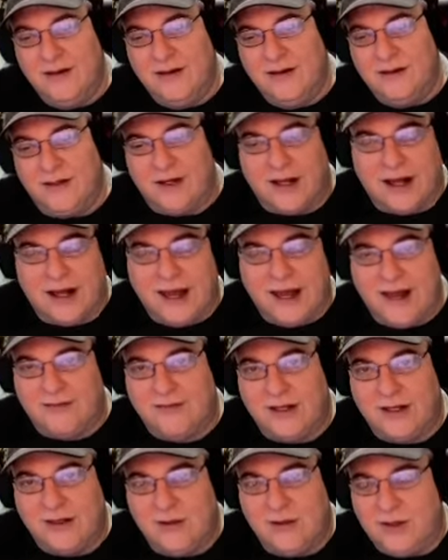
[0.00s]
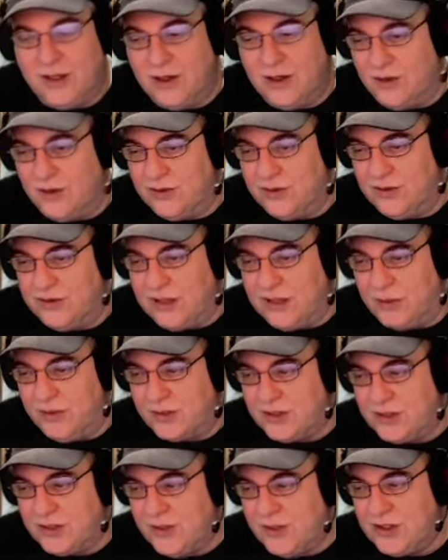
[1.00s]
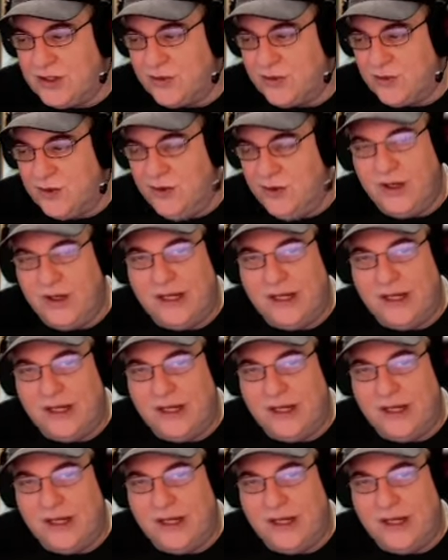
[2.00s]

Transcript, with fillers: they're going to have to do the old double switcheroo to